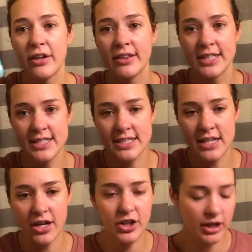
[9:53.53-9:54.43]
this is
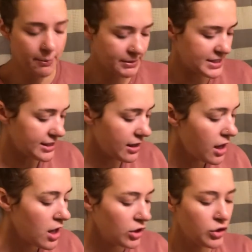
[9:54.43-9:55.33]
not your cup of tea,
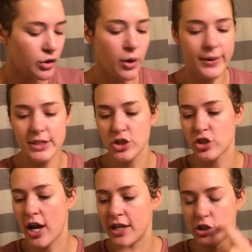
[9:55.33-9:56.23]
you could always
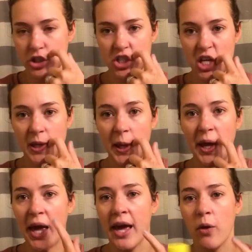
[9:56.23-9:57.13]
try just taking
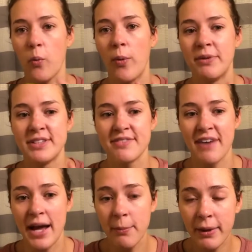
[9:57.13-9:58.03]
a woman's
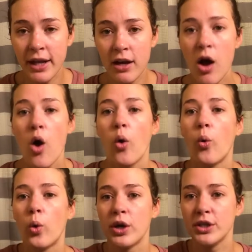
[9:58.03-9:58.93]
vitamin
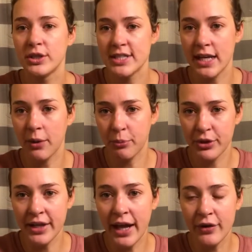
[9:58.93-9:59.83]
or you can take a
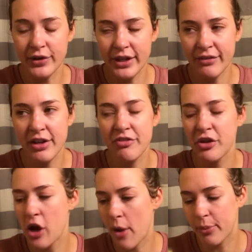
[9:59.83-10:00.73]
prenatal. Even if
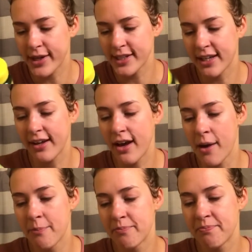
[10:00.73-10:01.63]
you're not pregnant,
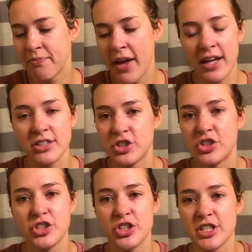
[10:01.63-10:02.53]
um, it
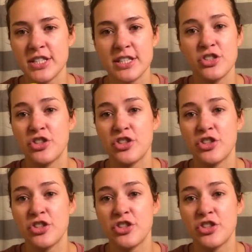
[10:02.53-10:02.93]
just is